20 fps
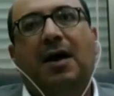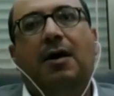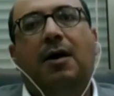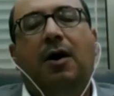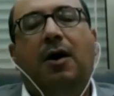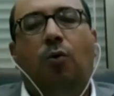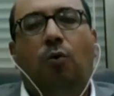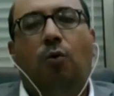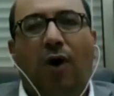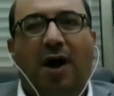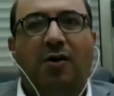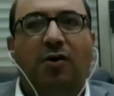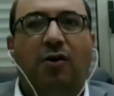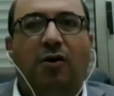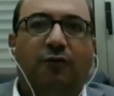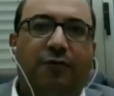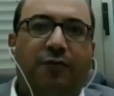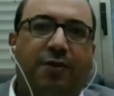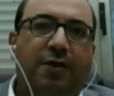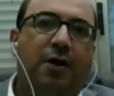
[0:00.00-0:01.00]
One
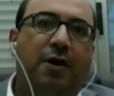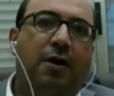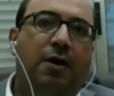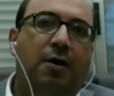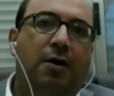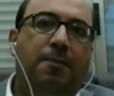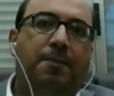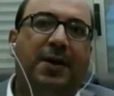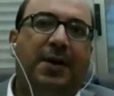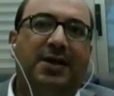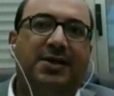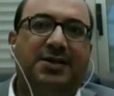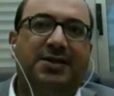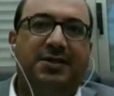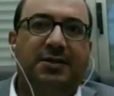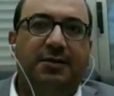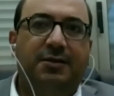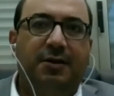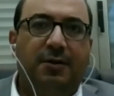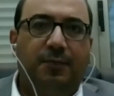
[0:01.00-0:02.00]
of the
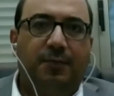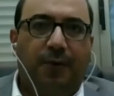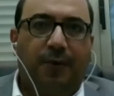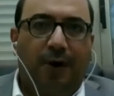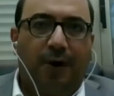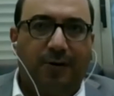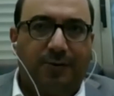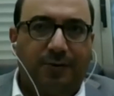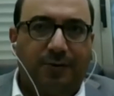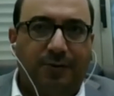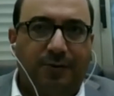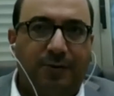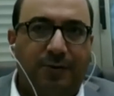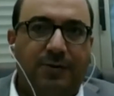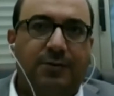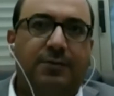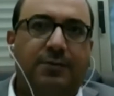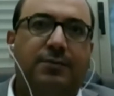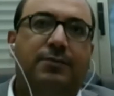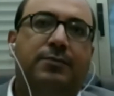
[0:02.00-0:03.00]
Palestinian
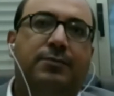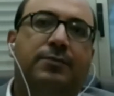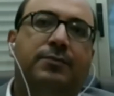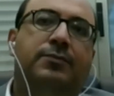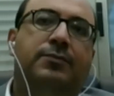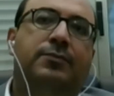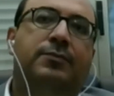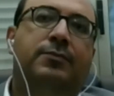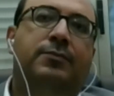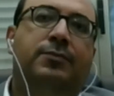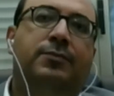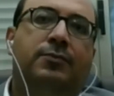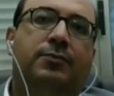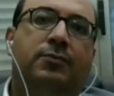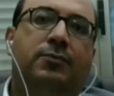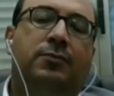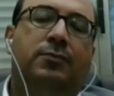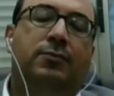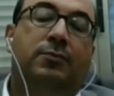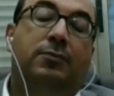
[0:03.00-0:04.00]
parties
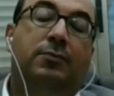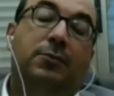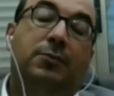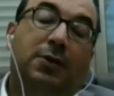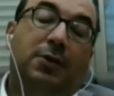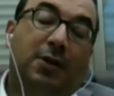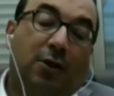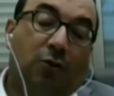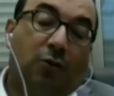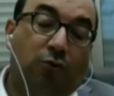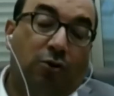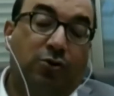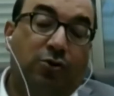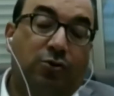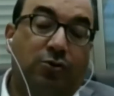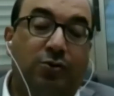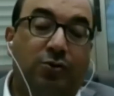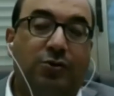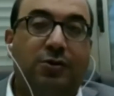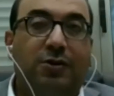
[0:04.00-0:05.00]
that was
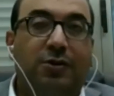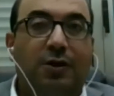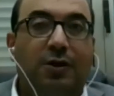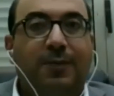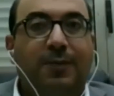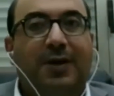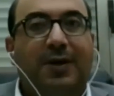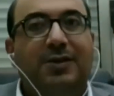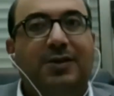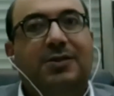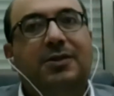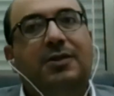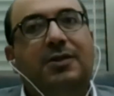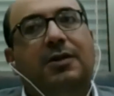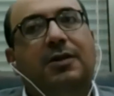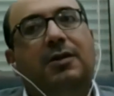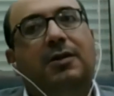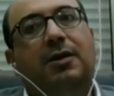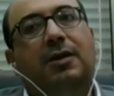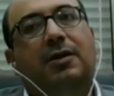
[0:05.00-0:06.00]
considered
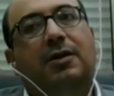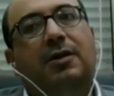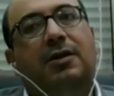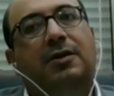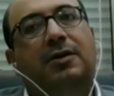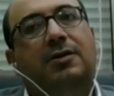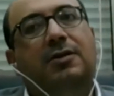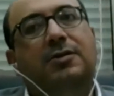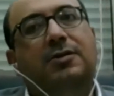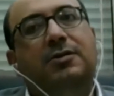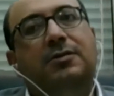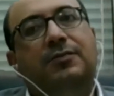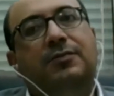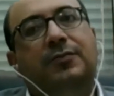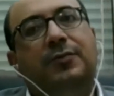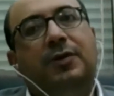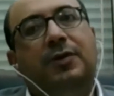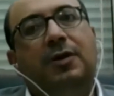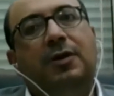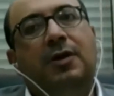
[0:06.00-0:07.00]
Palestinian, at least,
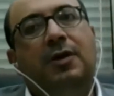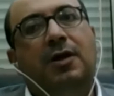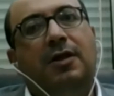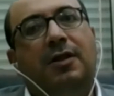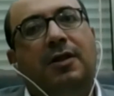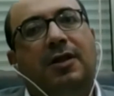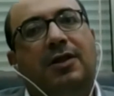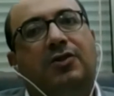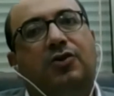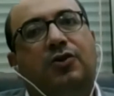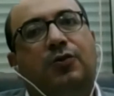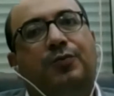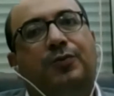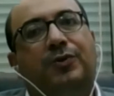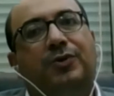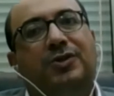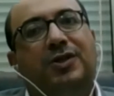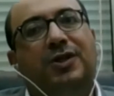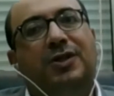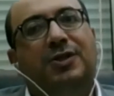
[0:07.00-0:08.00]
that
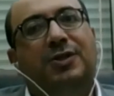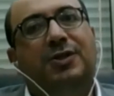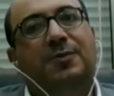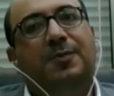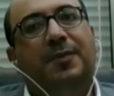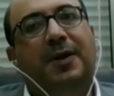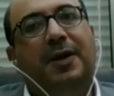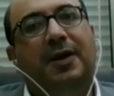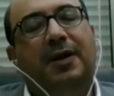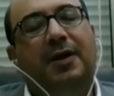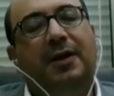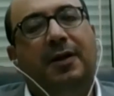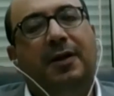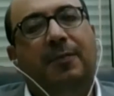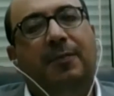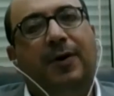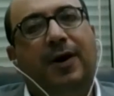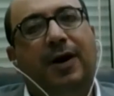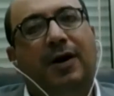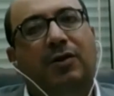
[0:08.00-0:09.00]
represents mainly
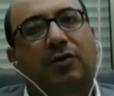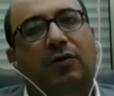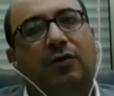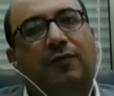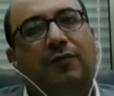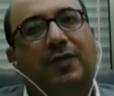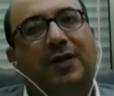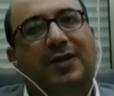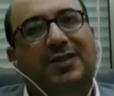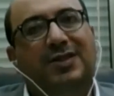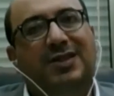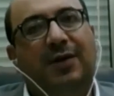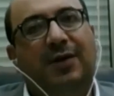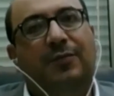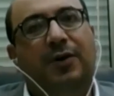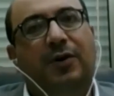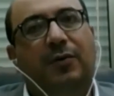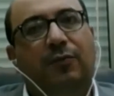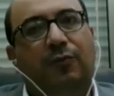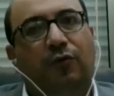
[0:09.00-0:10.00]
part of the
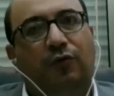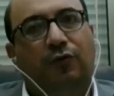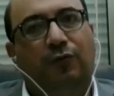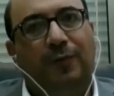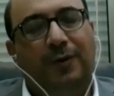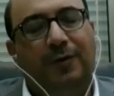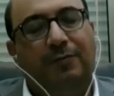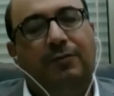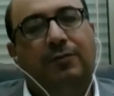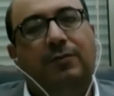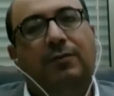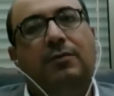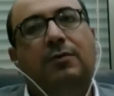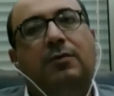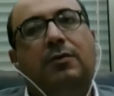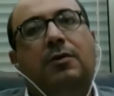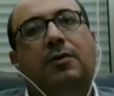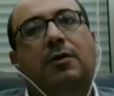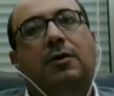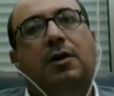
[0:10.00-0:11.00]
Islamic movement
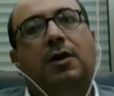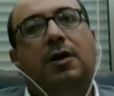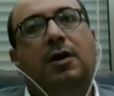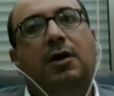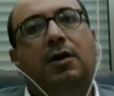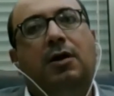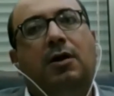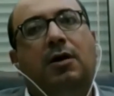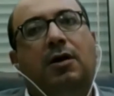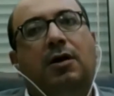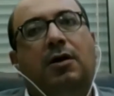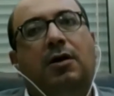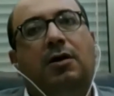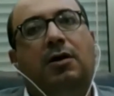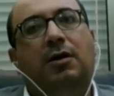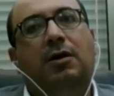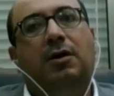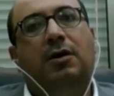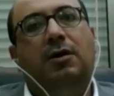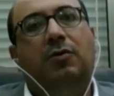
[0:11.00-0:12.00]

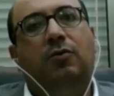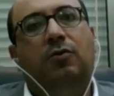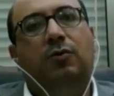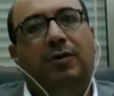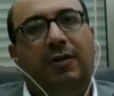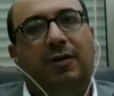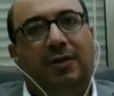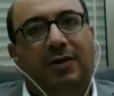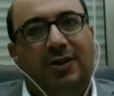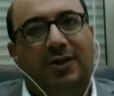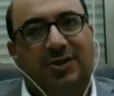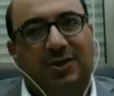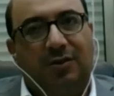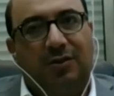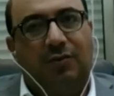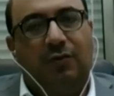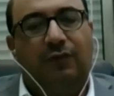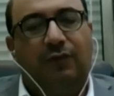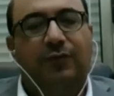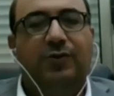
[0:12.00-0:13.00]
within the state
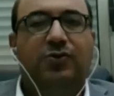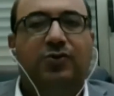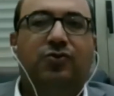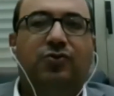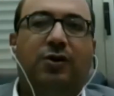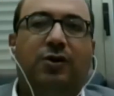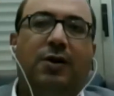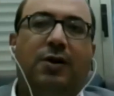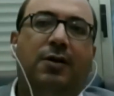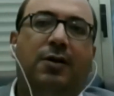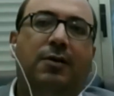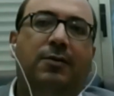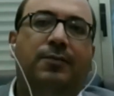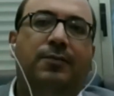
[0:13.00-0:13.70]
of Israel,